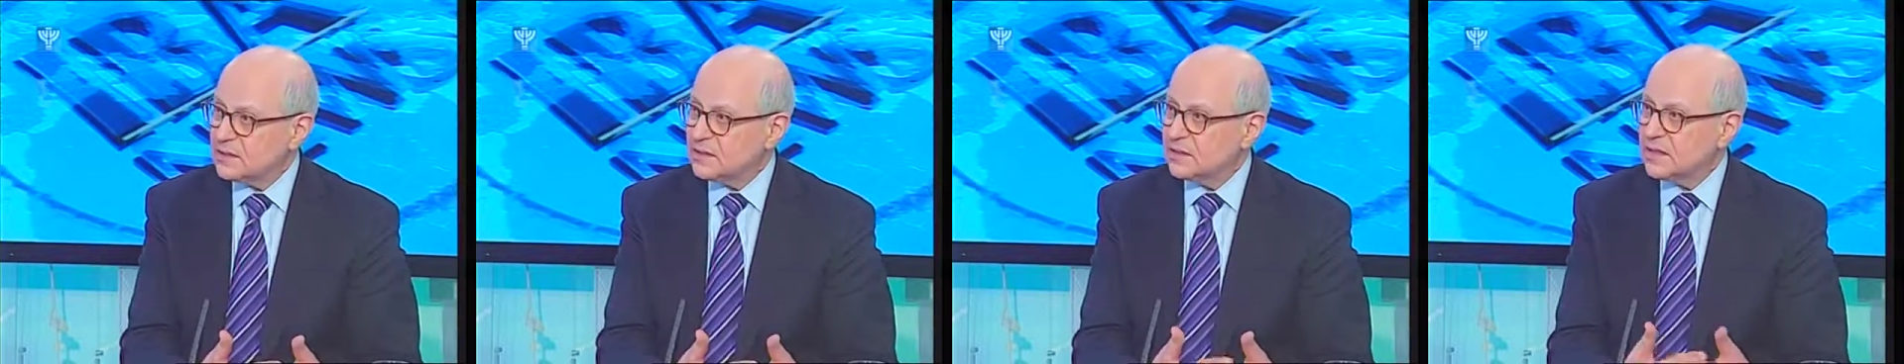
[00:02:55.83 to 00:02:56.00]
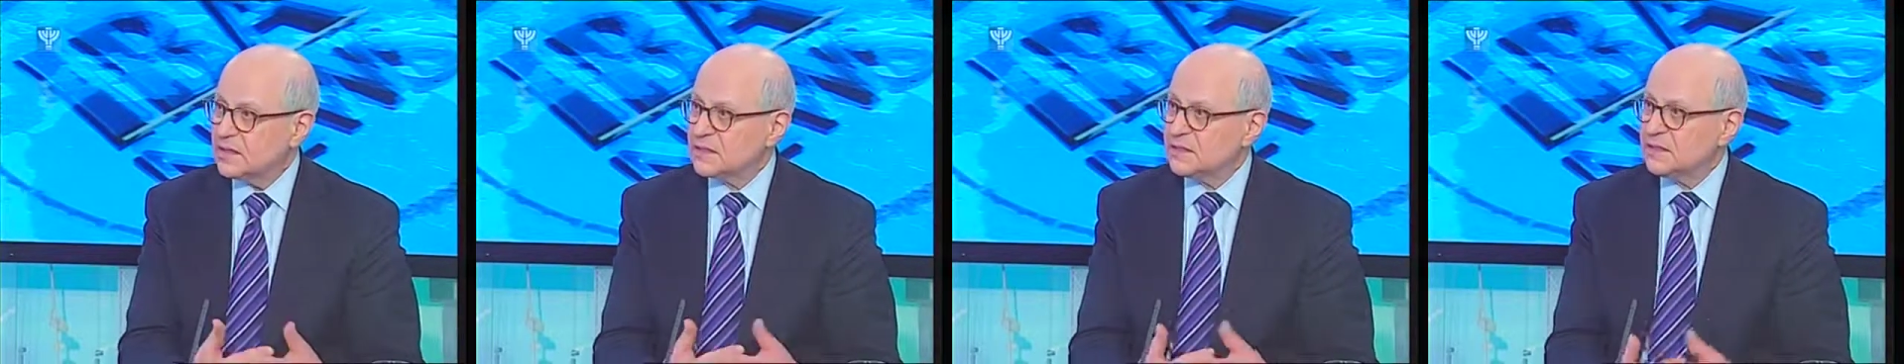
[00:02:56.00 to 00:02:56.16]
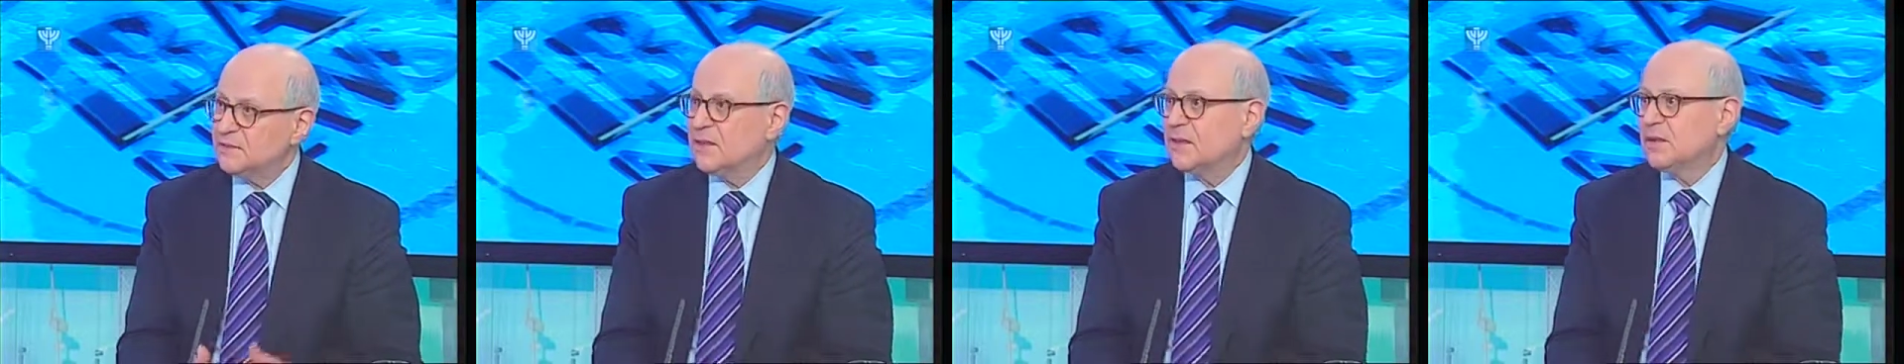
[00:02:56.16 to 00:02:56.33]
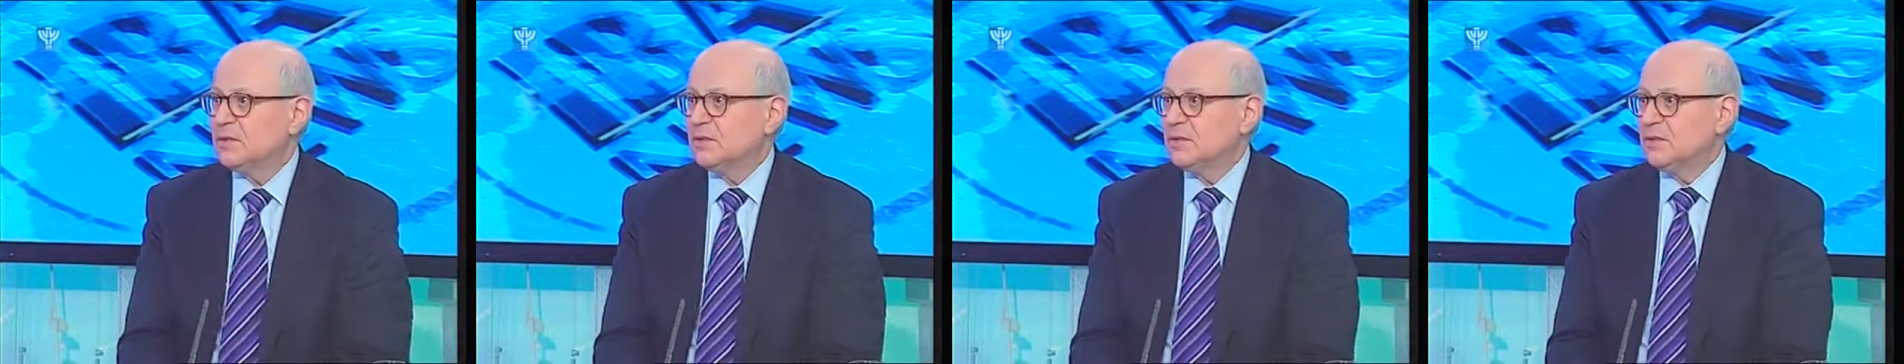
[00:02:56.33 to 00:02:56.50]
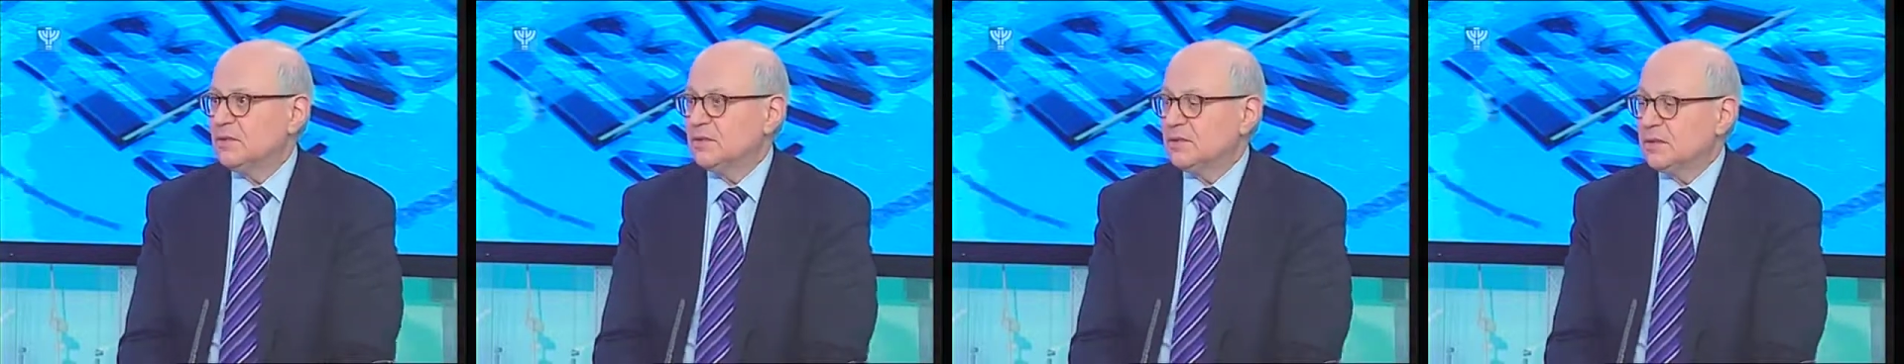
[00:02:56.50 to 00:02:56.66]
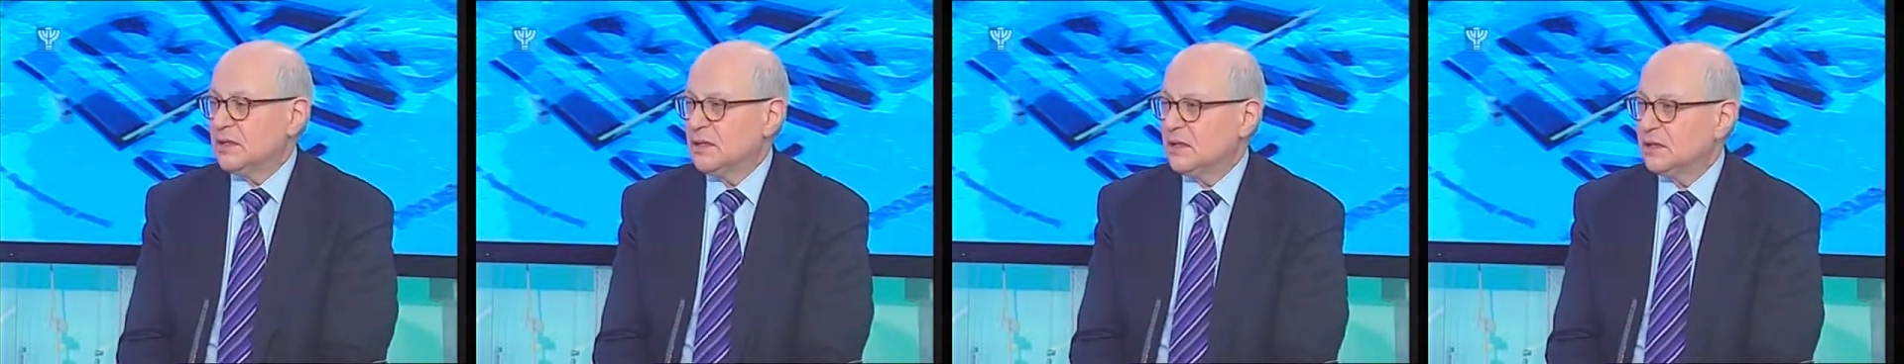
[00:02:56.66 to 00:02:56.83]
that's
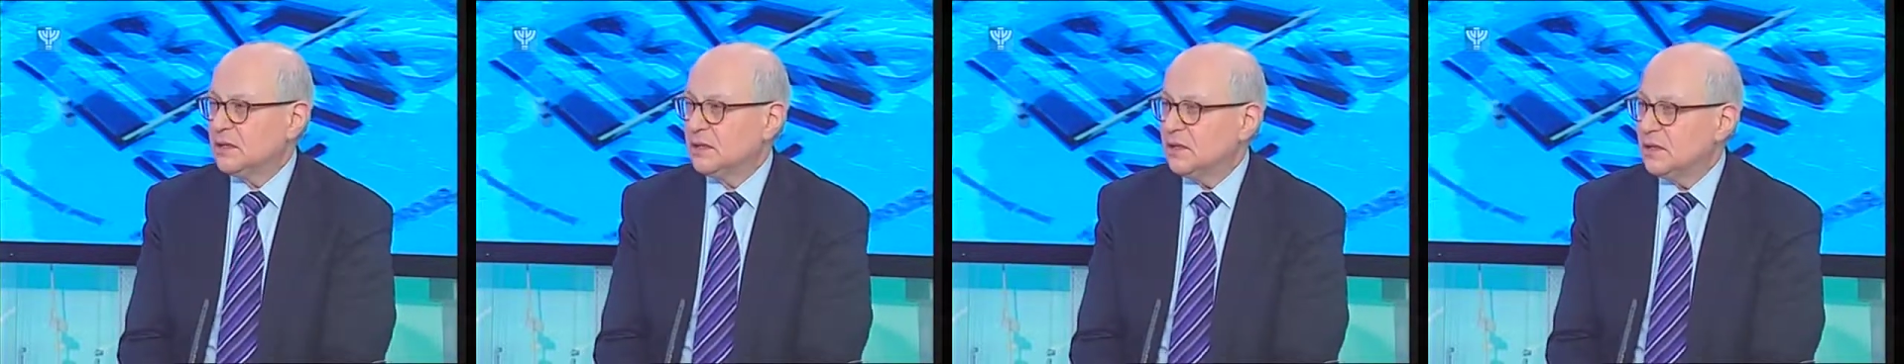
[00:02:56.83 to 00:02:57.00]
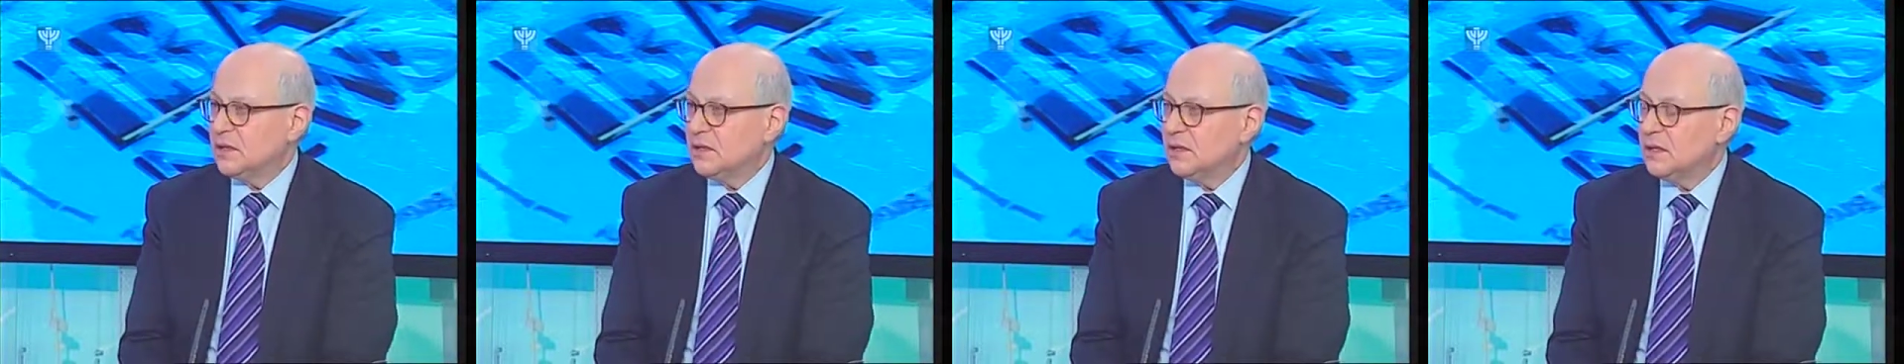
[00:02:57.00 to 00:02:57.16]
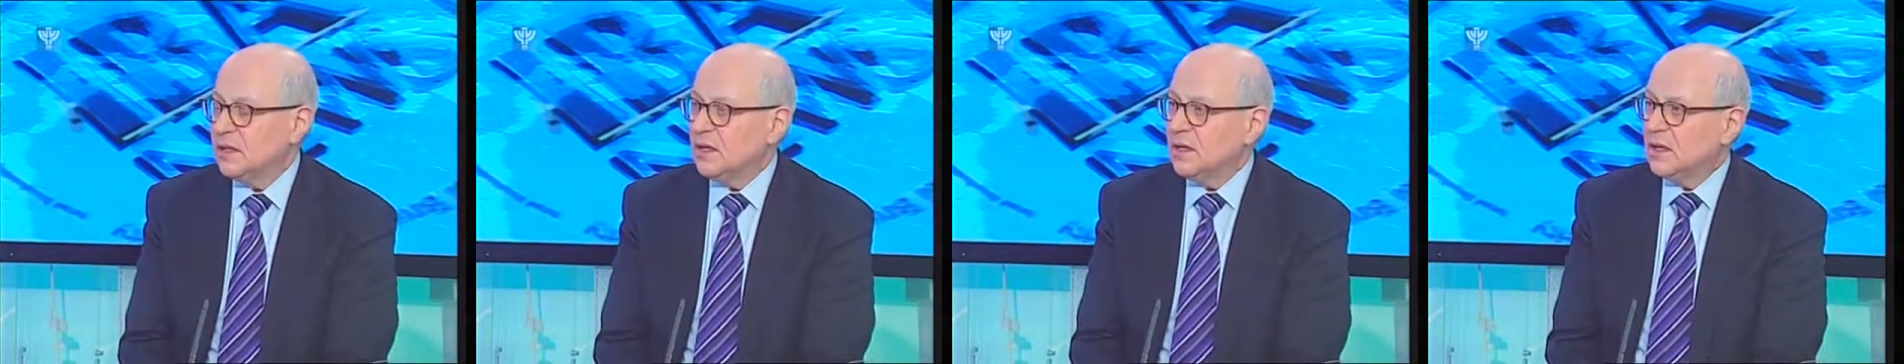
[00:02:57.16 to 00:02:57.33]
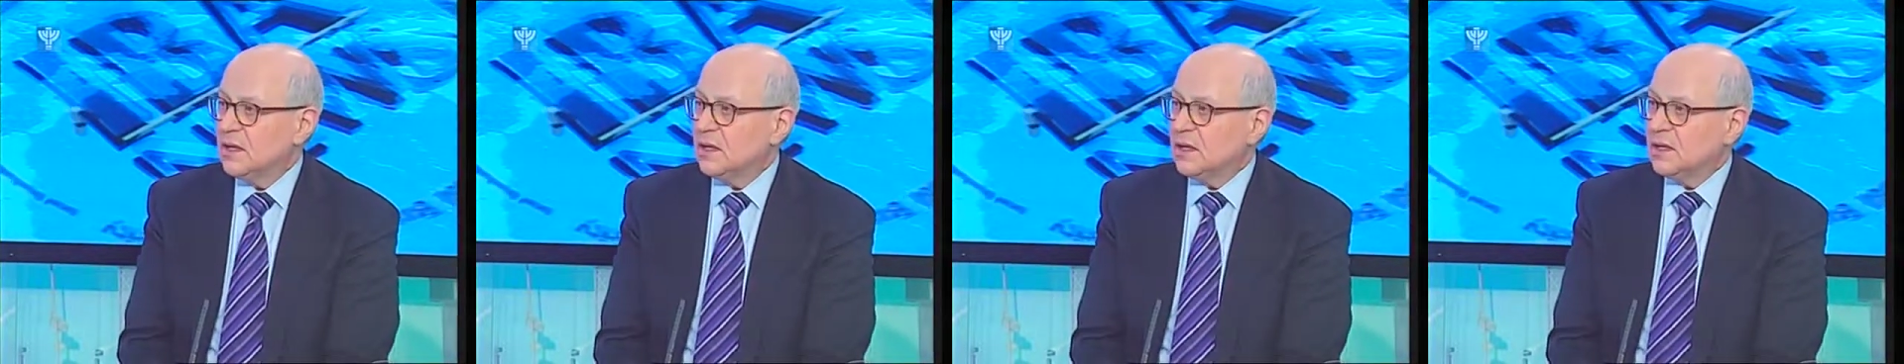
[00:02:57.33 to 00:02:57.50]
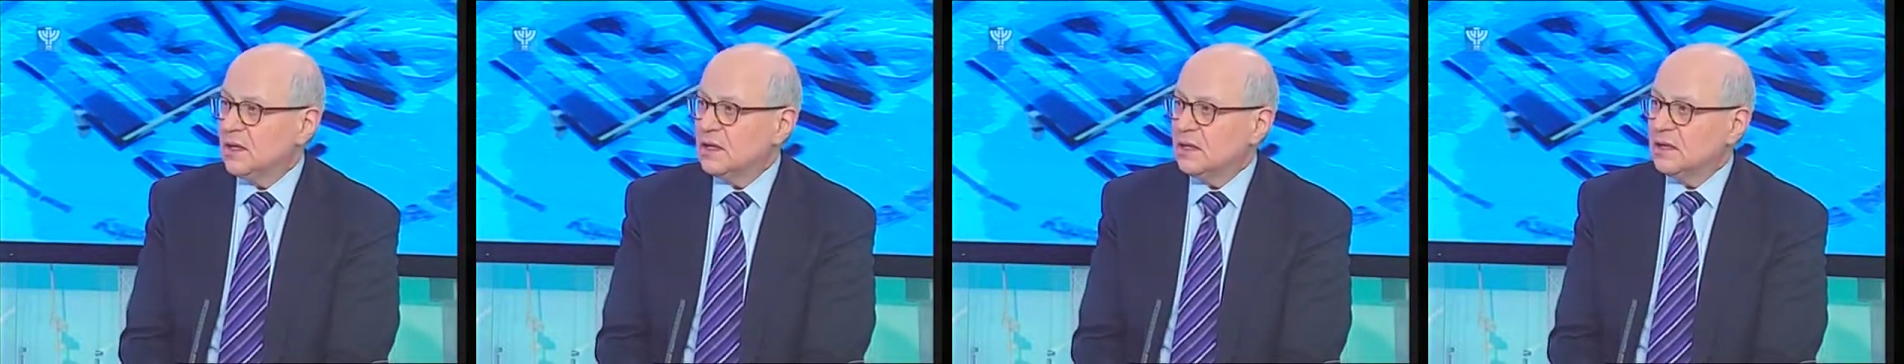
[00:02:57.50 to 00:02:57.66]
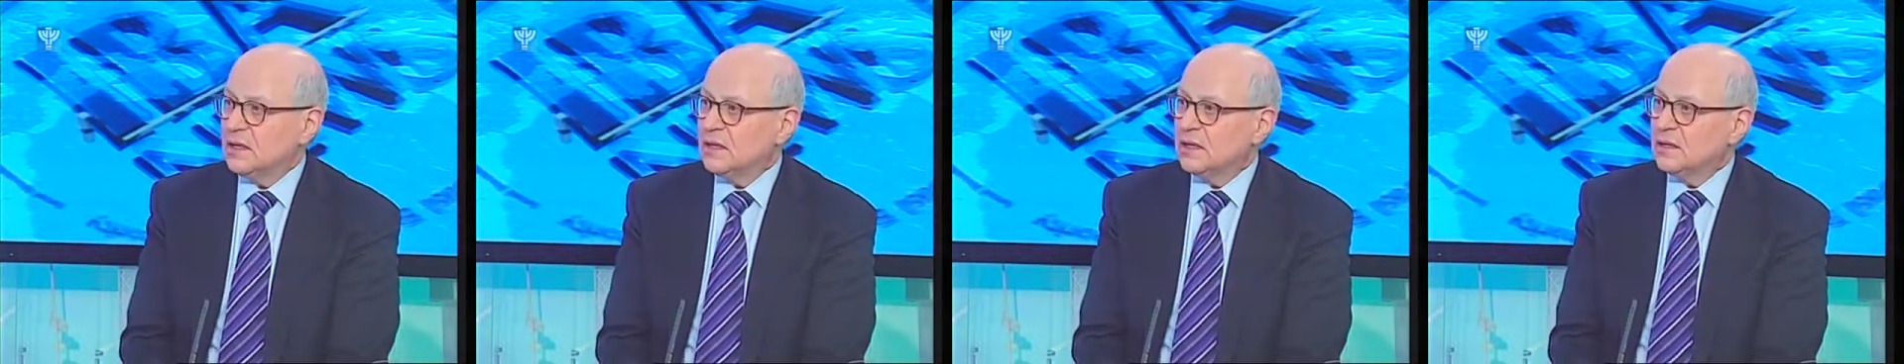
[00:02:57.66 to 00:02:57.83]
available in
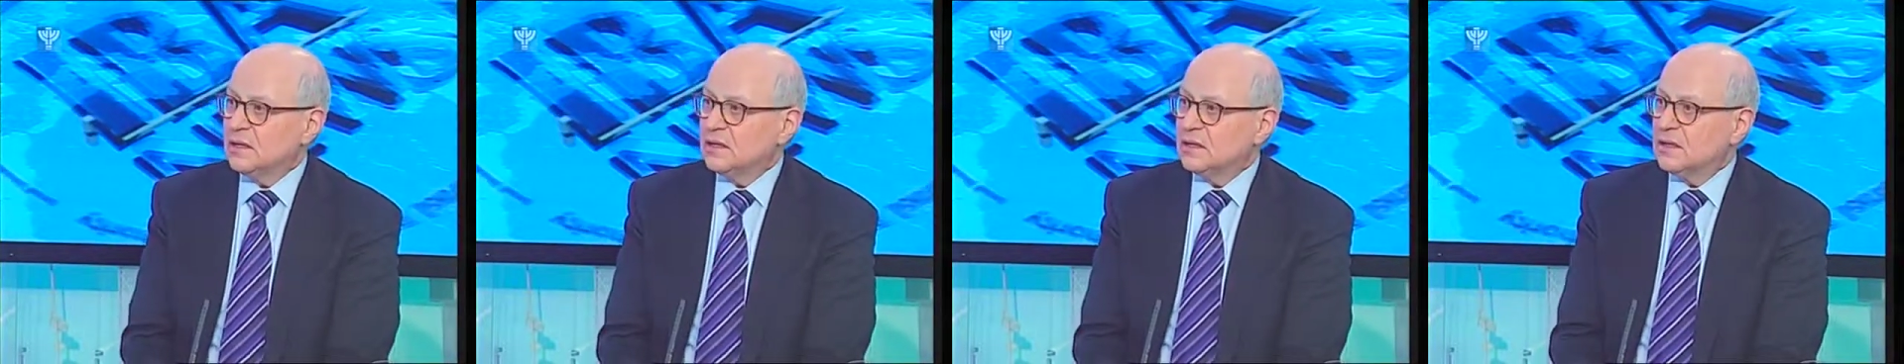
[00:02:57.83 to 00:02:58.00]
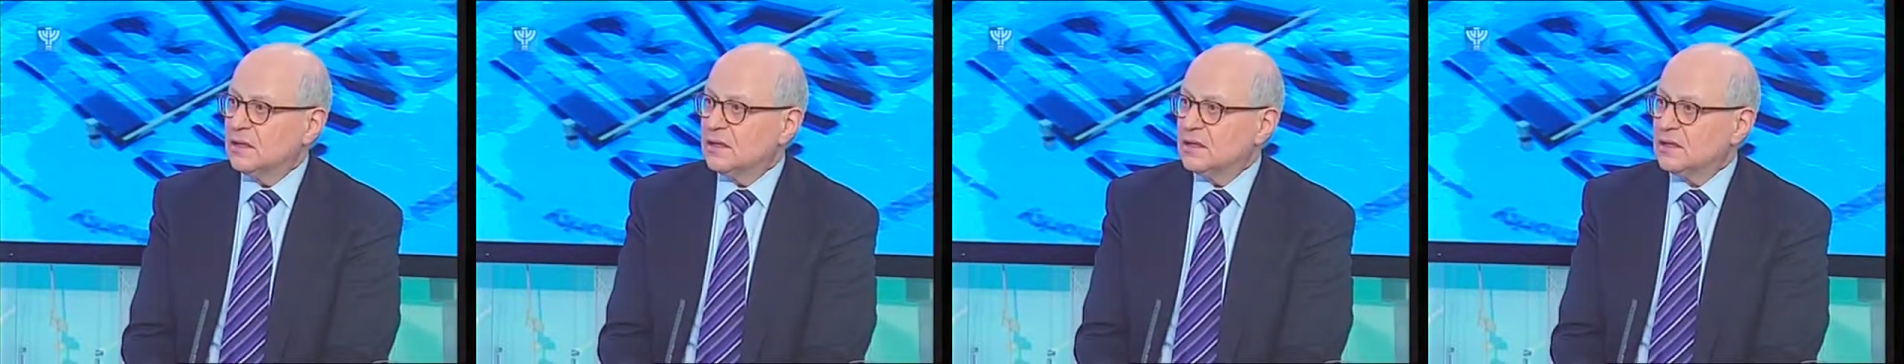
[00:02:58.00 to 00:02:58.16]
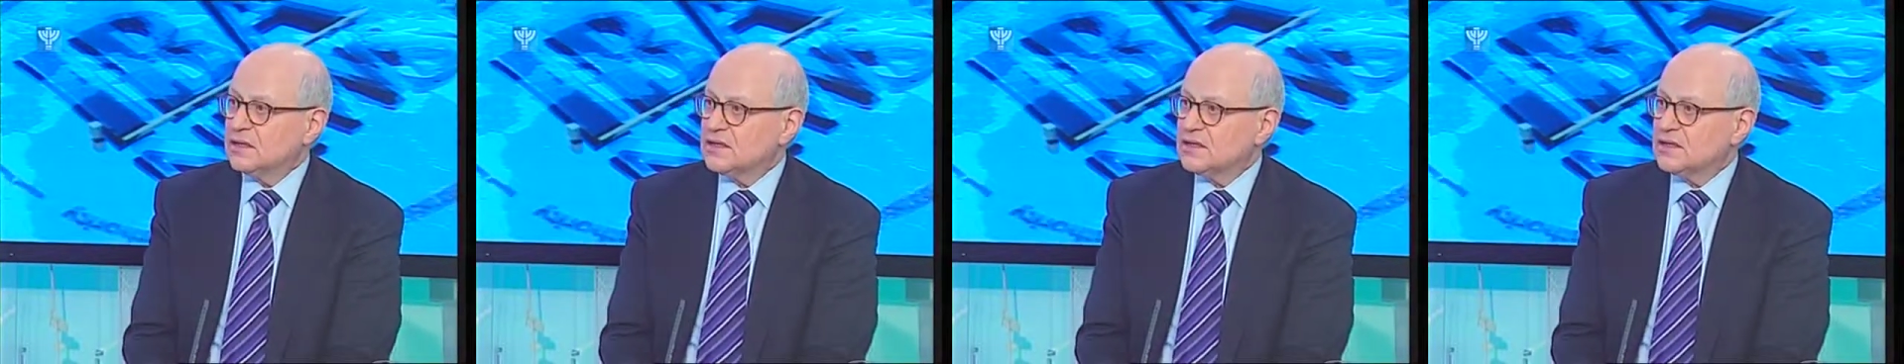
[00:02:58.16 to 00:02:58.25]
the